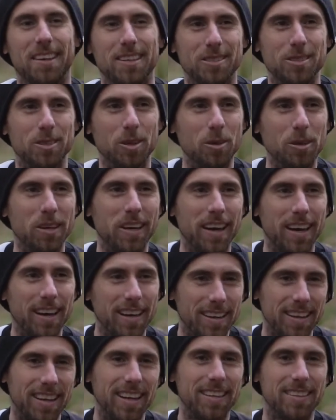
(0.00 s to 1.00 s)
So
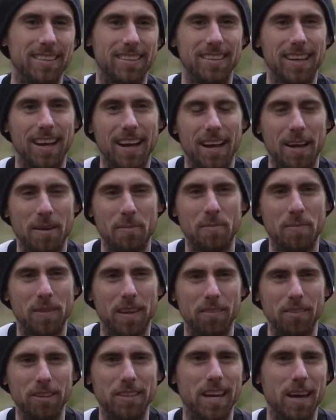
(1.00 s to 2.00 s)
yeah,
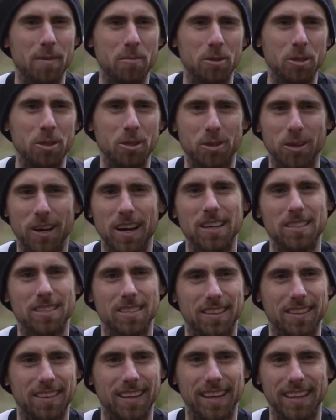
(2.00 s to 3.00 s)
every time I do
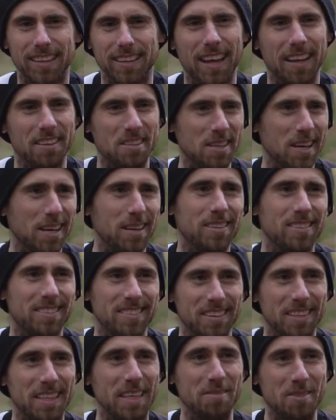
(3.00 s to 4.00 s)
crash, I think that's it,
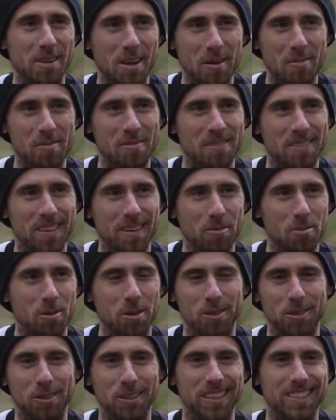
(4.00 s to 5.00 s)
I'm giving up, never
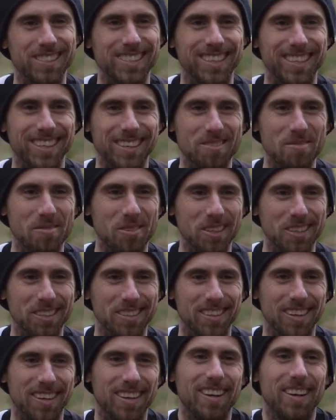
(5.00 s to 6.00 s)
want to do this again.
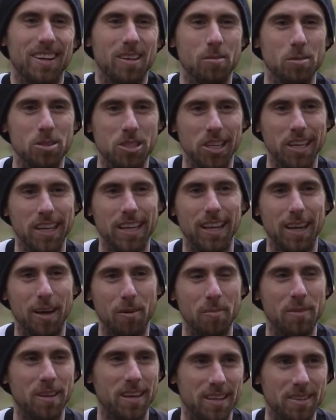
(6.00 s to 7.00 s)
But once you heal
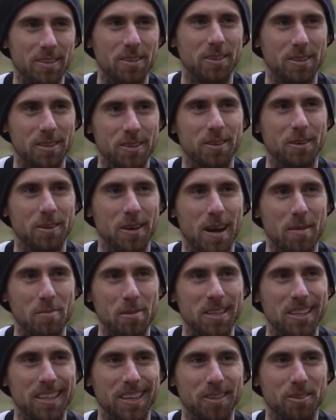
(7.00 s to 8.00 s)
up, then you're
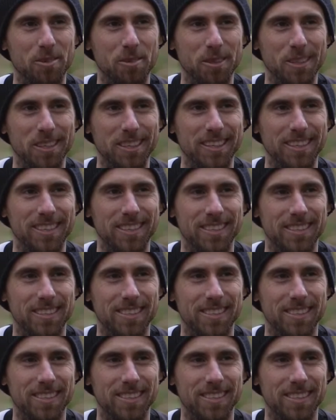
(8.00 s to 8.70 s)
happy to get going again.